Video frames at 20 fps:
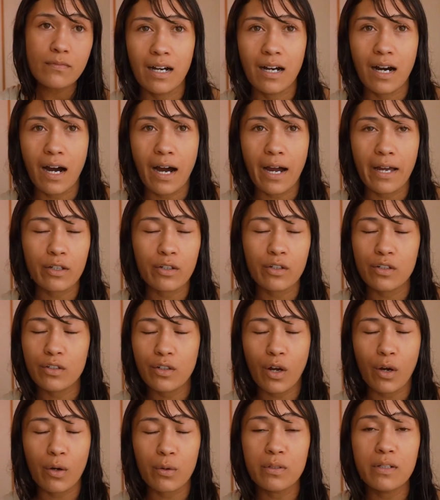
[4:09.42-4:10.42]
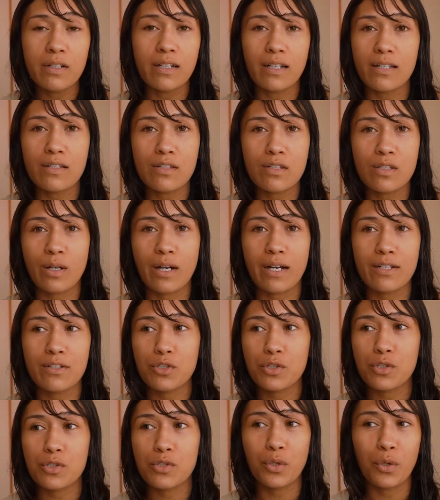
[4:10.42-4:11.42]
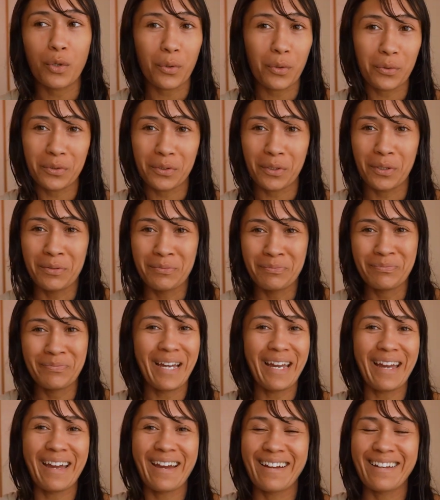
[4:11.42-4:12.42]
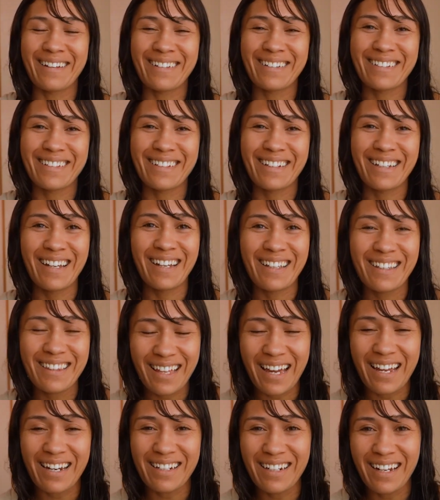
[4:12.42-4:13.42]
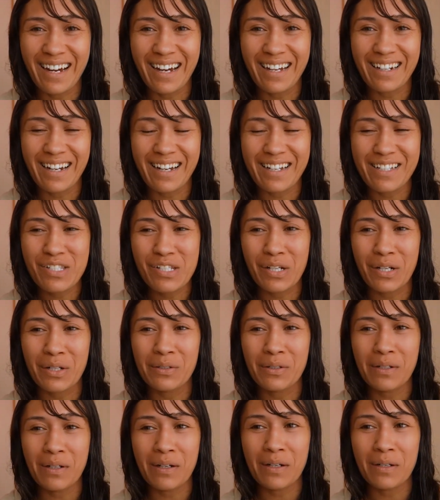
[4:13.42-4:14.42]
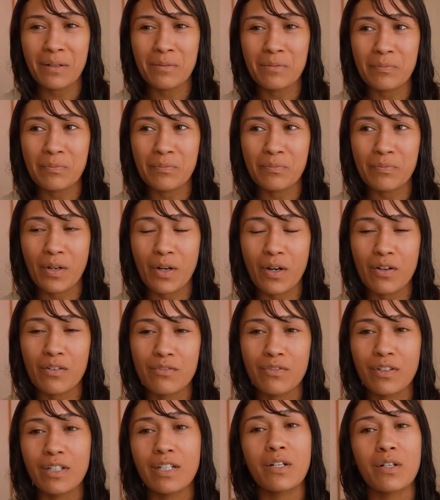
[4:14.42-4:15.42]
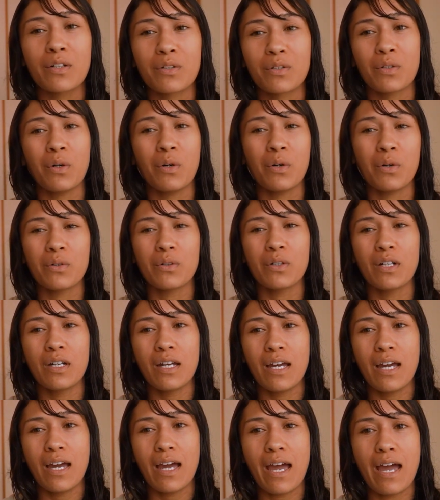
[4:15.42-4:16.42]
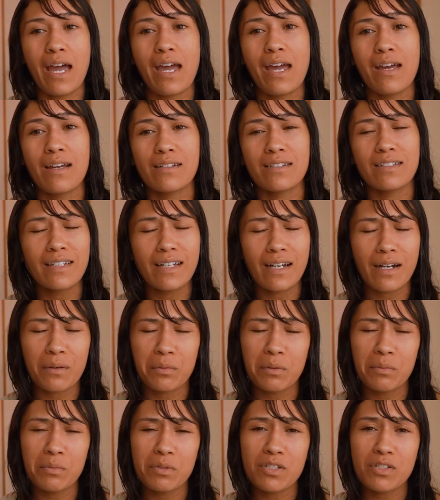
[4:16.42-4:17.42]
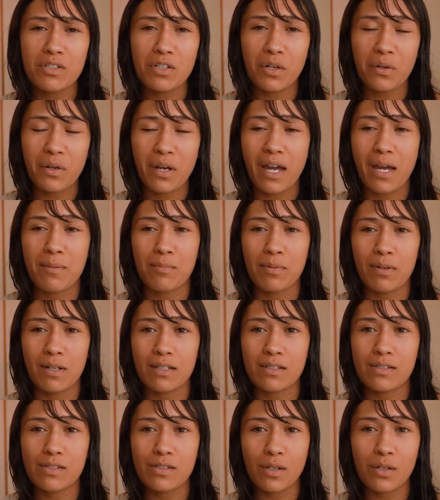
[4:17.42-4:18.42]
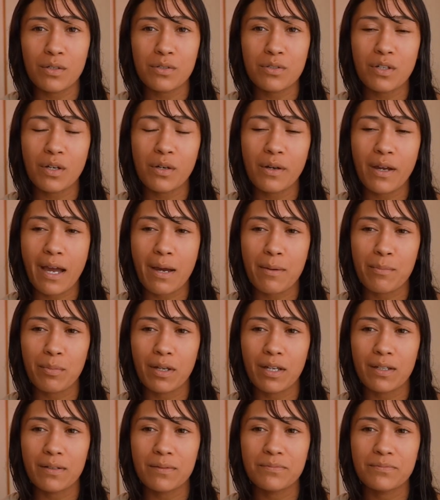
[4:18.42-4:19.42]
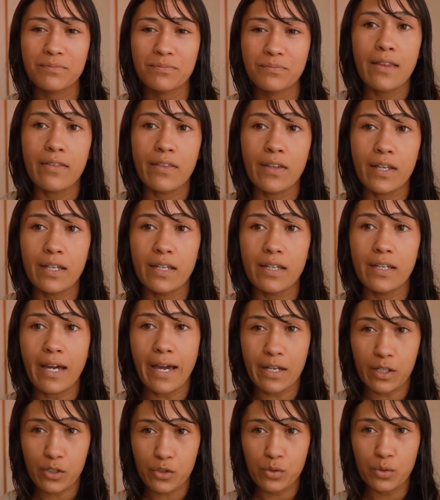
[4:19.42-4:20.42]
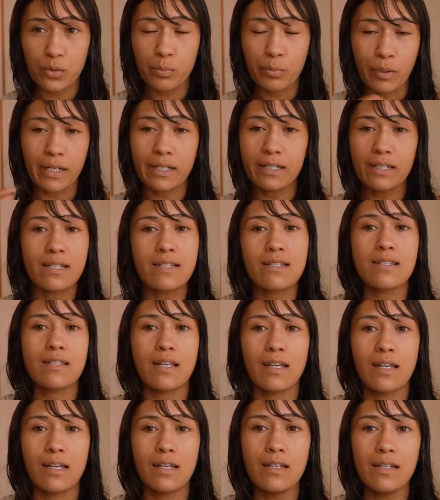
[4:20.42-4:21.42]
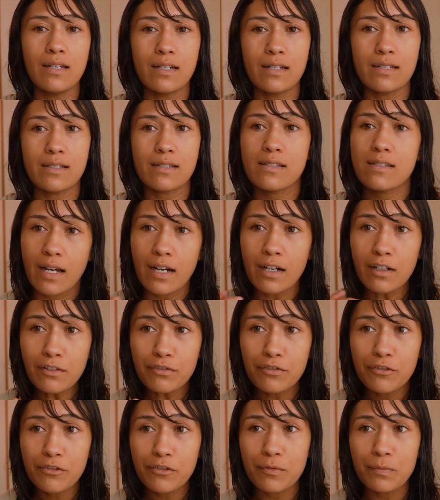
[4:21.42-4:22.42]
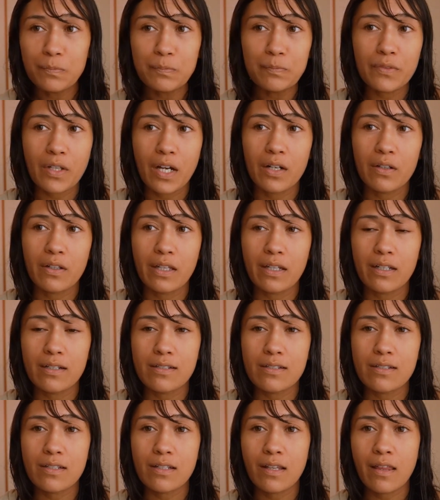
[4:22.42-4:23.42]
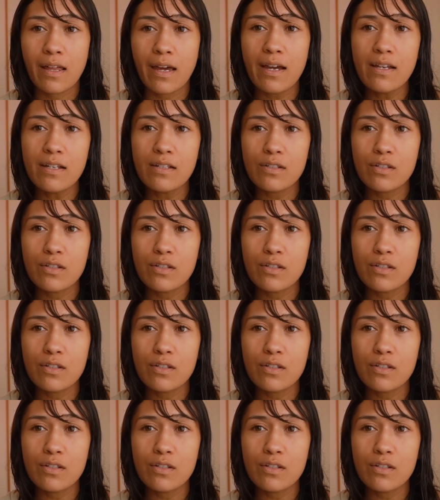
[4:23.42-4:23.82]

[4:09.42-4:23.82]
I couldn't hold it in, so I just called him, and that night I told him on video call. And yeah, we were so happy, so happy. The actual pregnancy itself, I'll get into that.